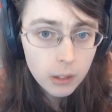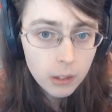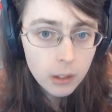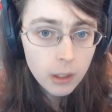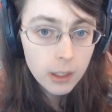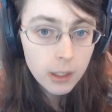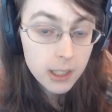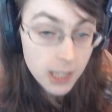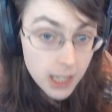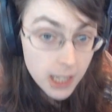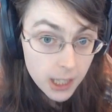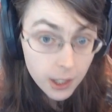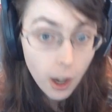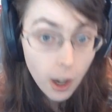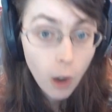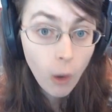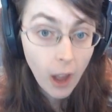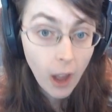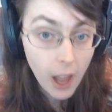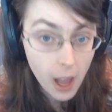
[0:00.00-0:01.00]

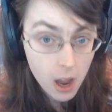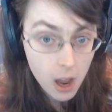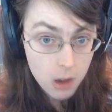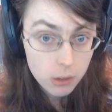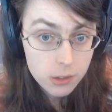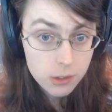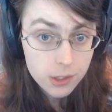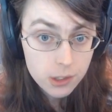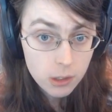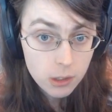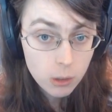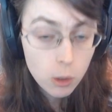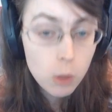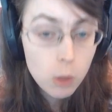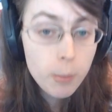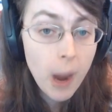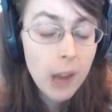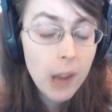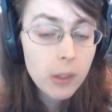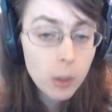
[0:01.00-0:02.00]
Nico House, who,
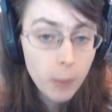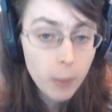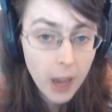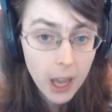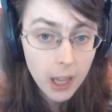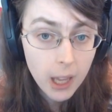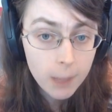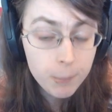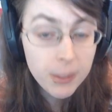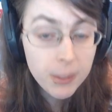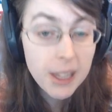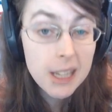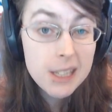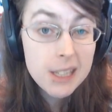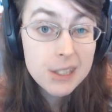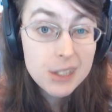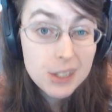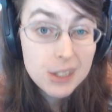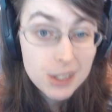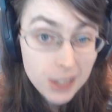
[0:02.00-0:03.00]
by the way,
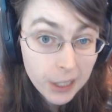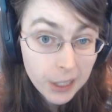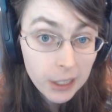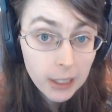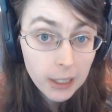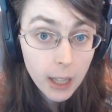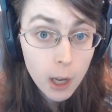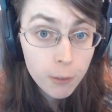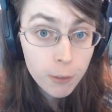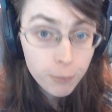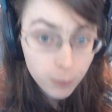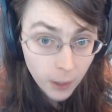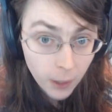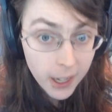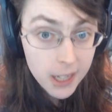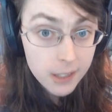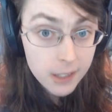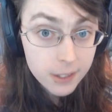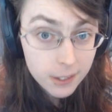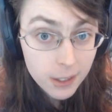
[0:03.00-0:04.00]
is still
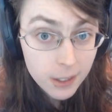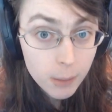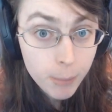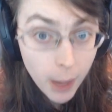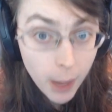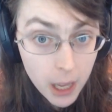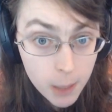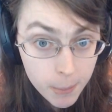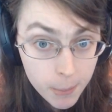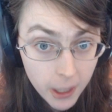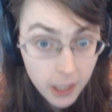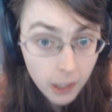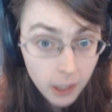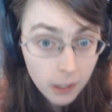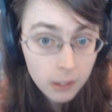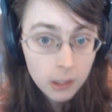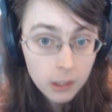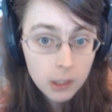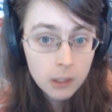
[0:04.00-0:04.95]
afraid to debate me,